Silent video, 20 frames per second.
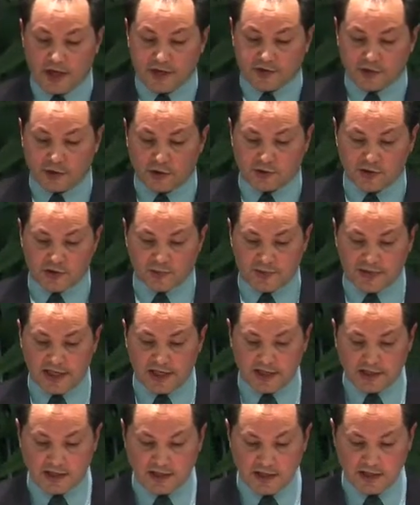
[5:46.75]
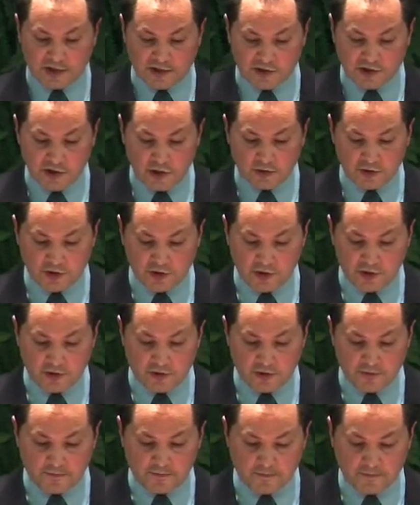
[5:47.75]
so speak ye and so
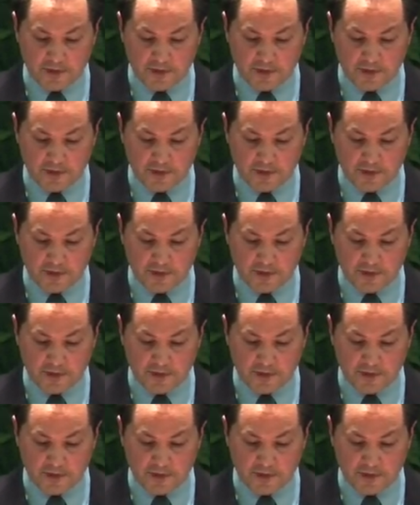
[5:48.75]
do,